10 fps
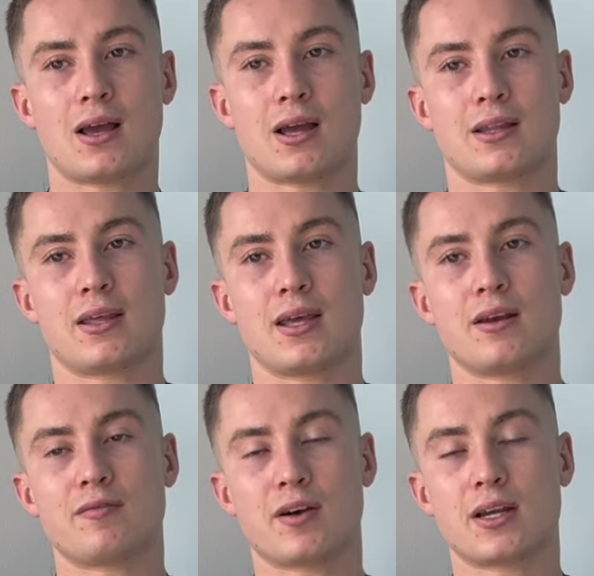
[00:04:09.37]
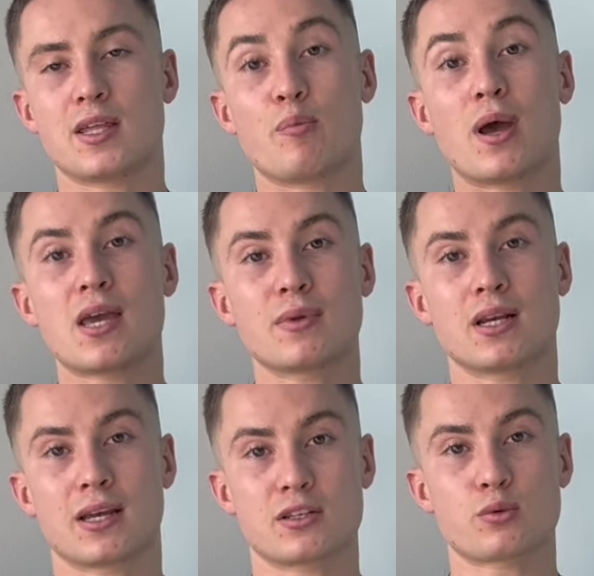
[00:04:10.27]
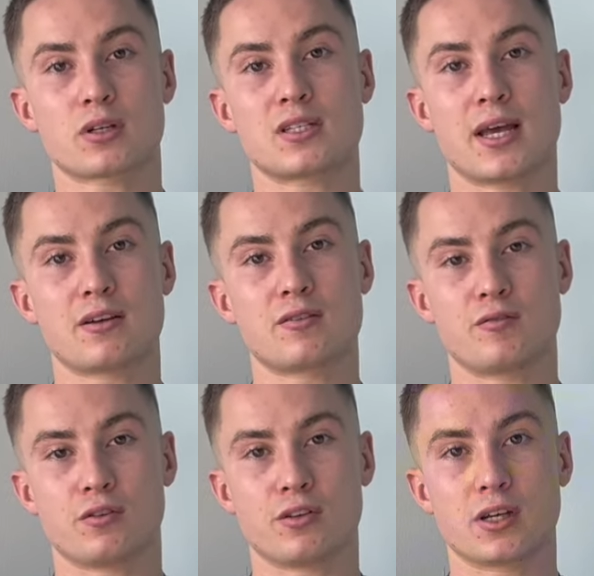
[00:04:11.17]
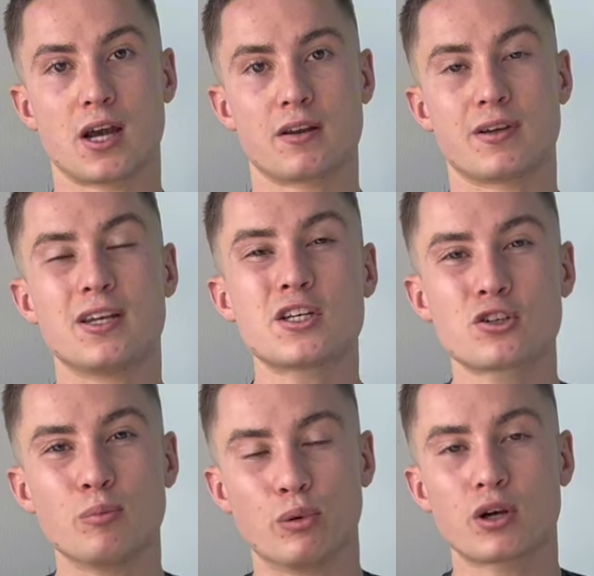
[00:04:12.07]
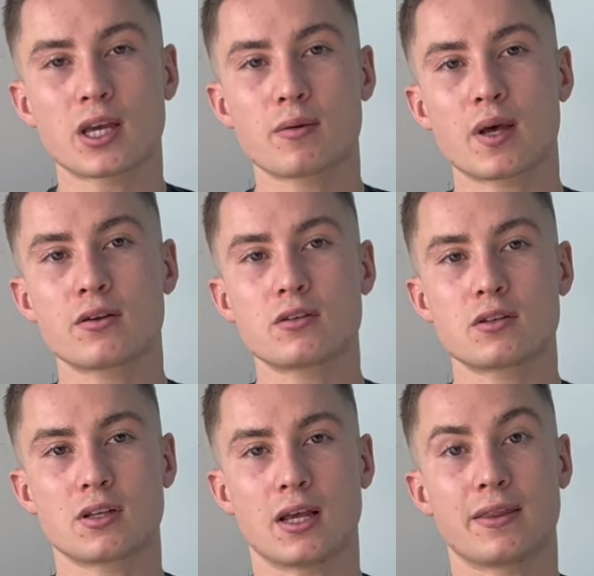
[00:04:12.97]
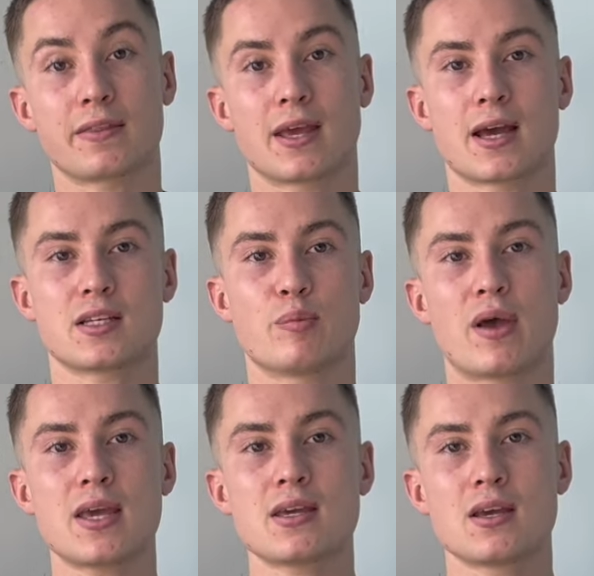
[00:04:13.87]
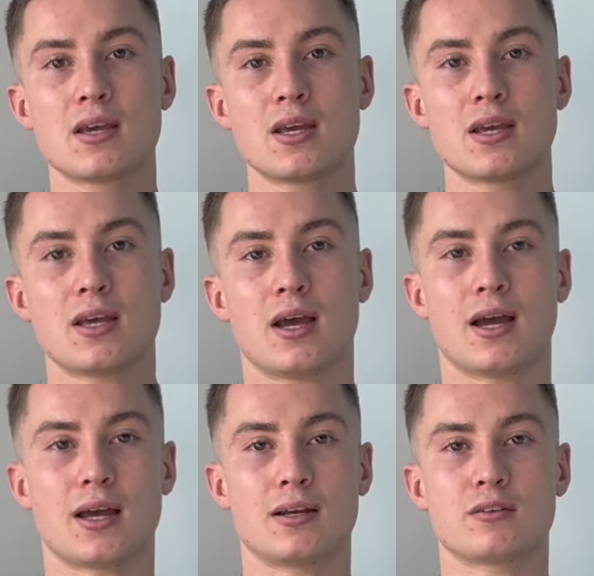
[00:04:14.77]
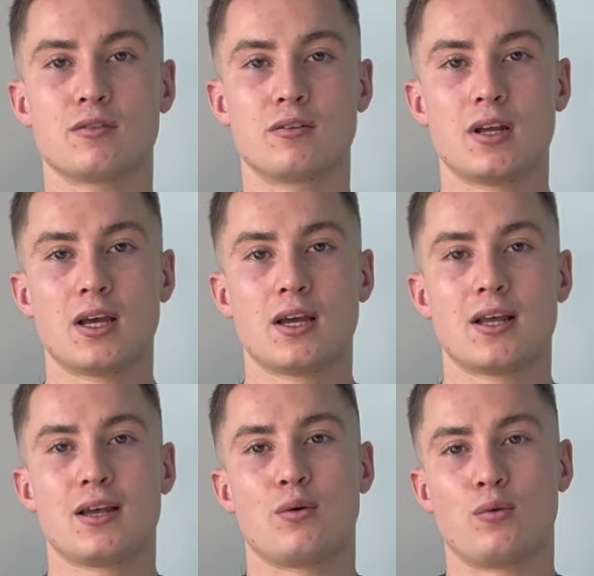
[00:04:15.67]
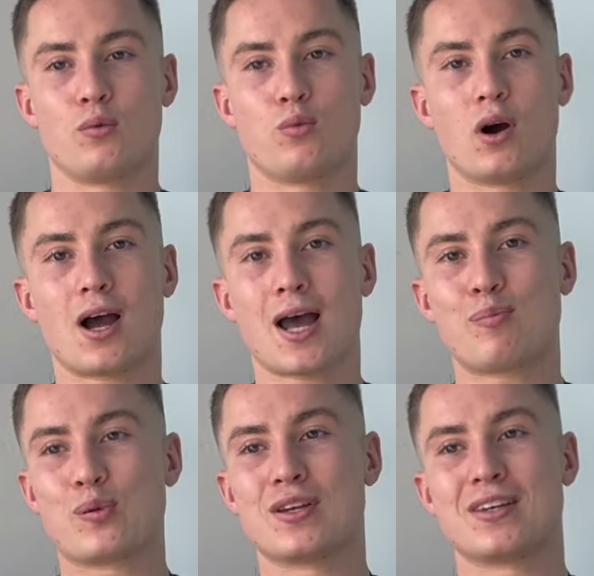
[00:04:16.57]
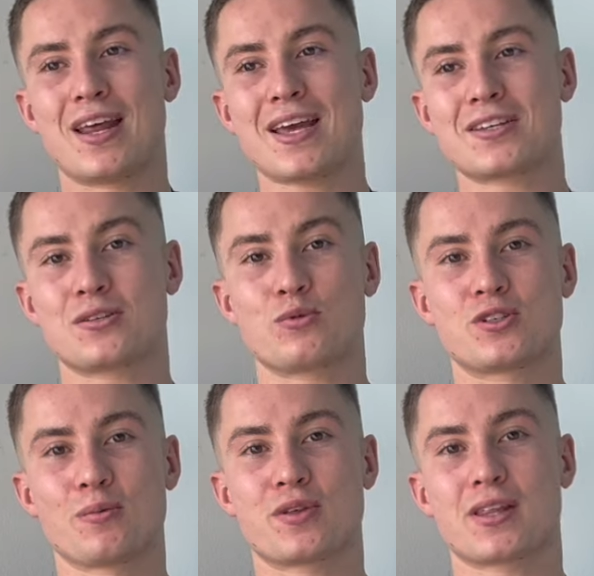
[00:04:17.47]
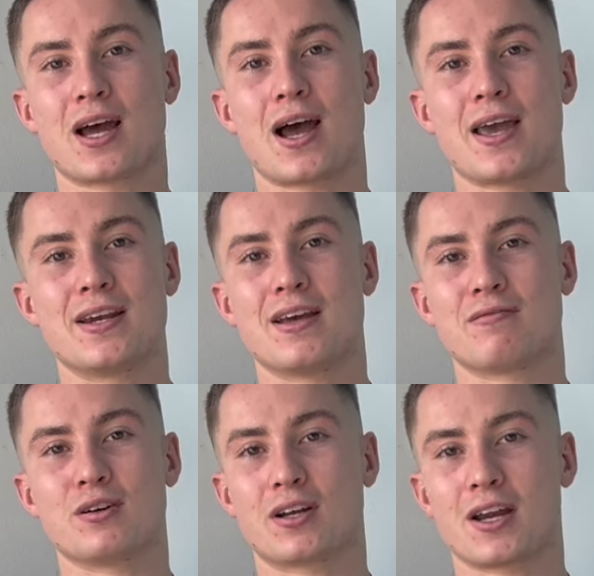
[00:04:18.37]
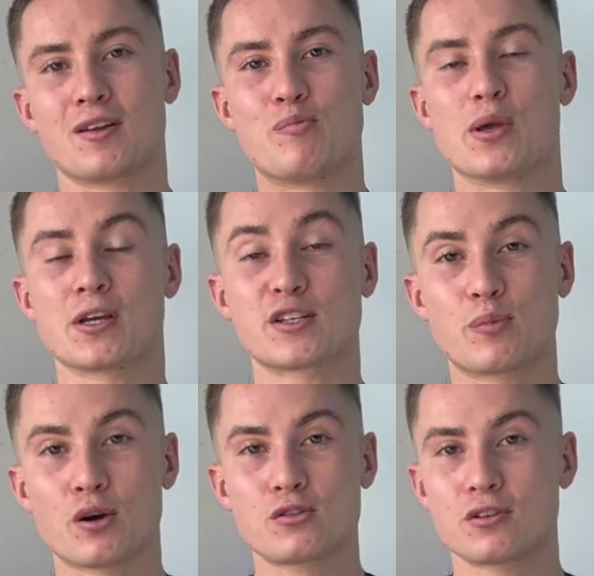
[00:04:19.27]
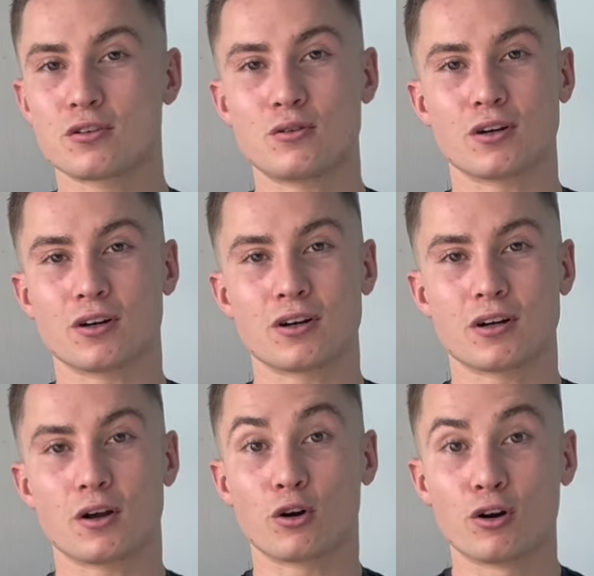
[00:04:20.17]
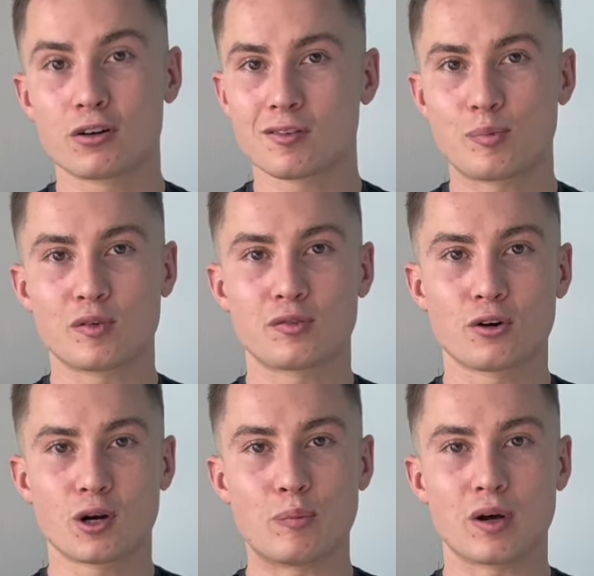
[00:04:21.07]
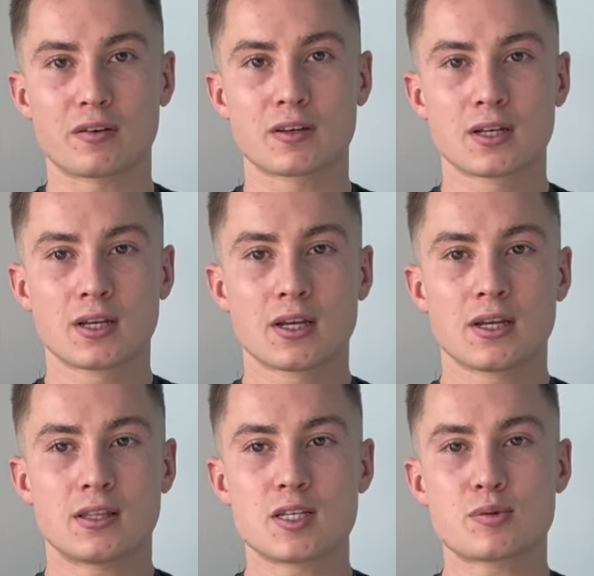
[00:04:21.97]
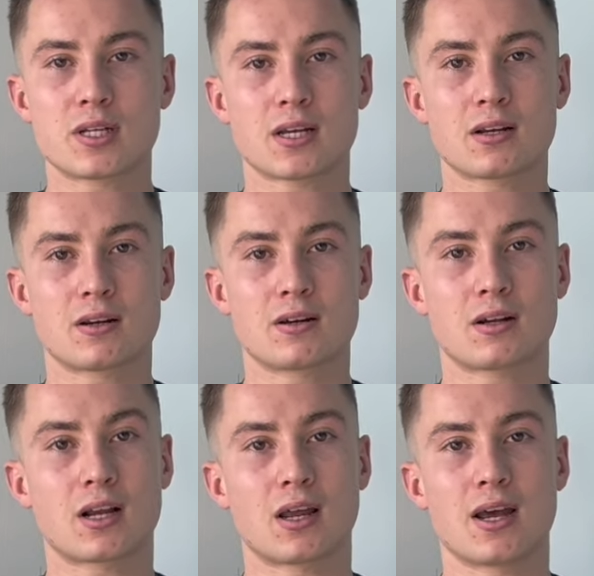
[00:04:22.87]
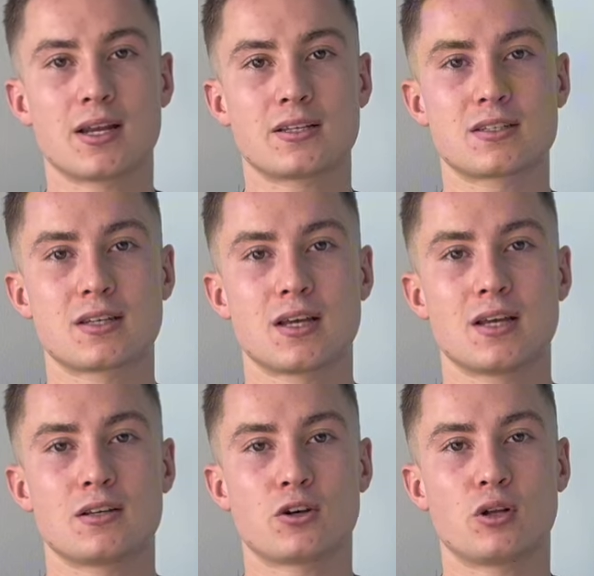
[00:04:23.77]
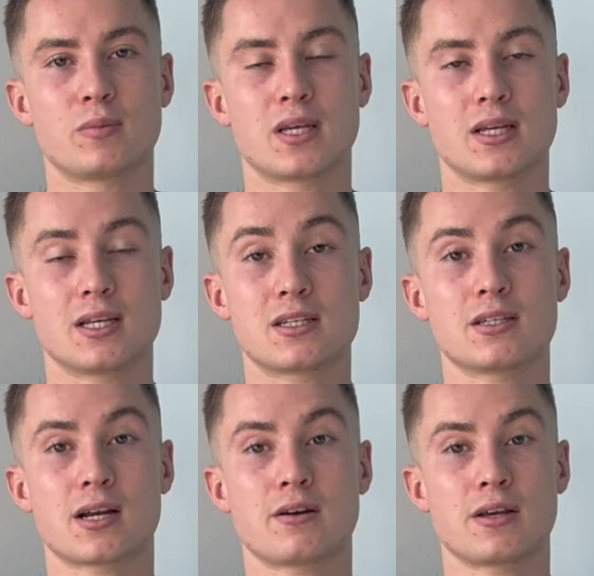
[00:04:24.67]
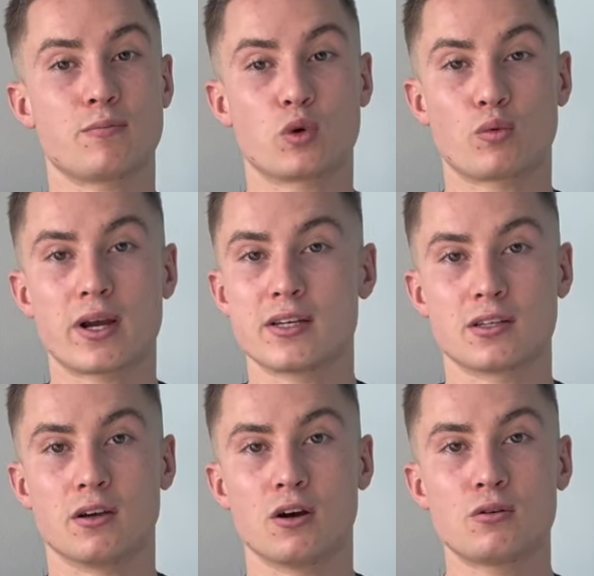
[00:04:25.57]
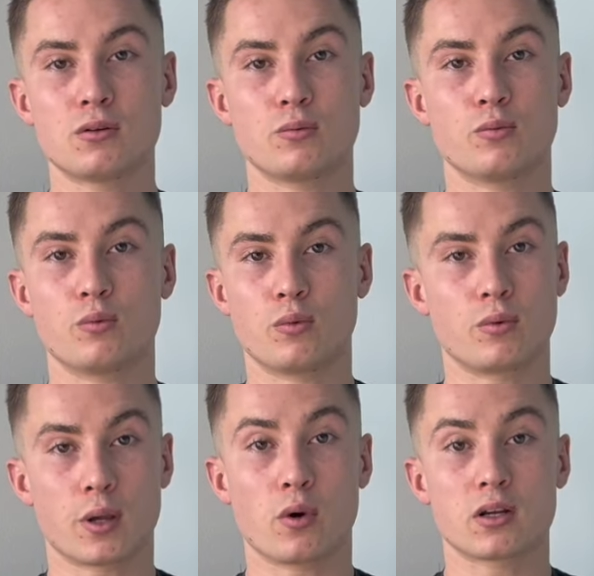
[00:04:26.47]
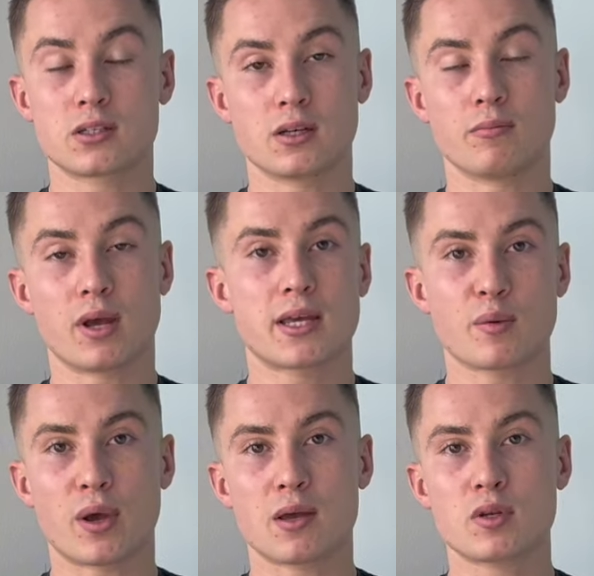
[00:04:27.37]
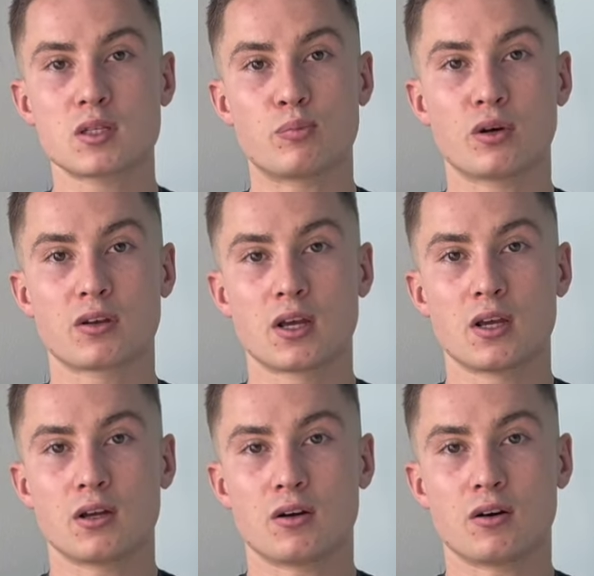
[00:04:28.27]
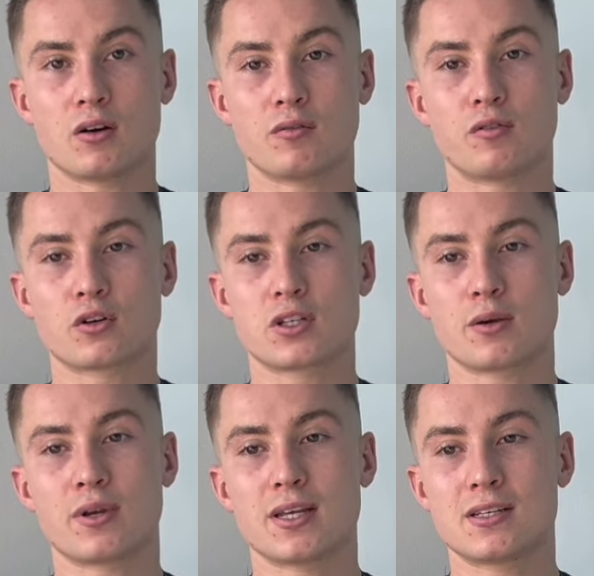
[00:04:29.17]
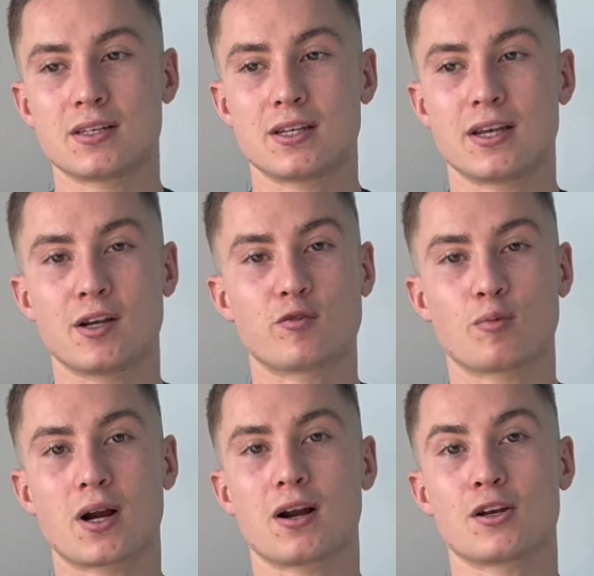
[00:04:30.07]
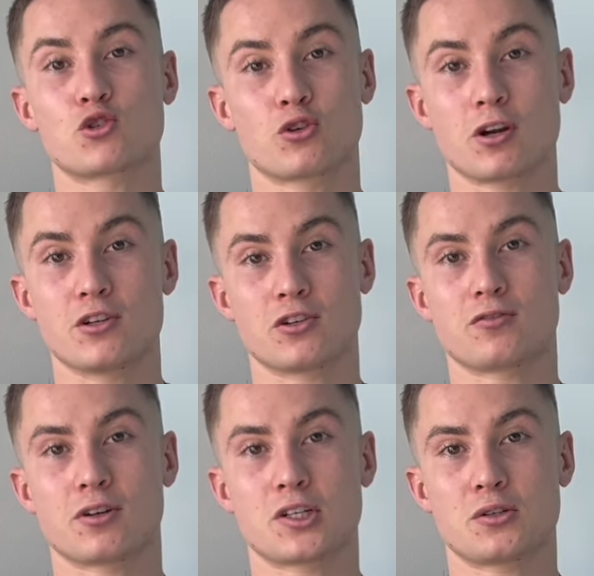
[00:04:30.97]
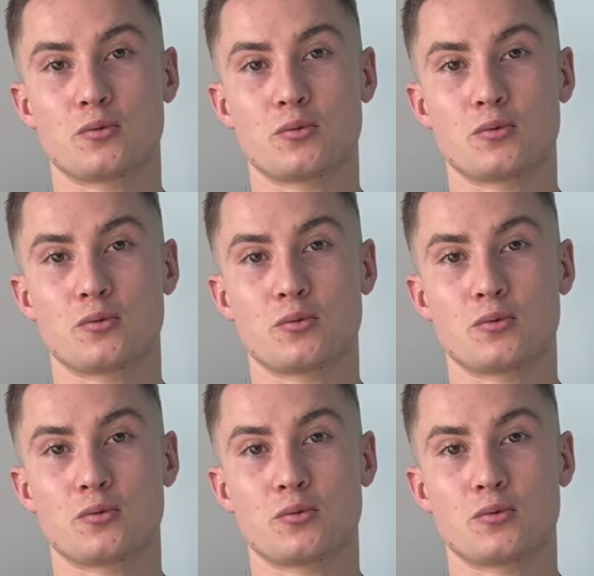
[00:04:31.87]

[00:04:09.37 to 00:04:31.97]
And then finally the payment links were sent for the kind of initial booking amount and that they had to pay. And what happened next was something that I had never kind of been exposed to or heard of before, but these particular clients told me, listen, Dara, we're ready to go. We want to make the payments, but unfortunately we need to hear from our astrologer first.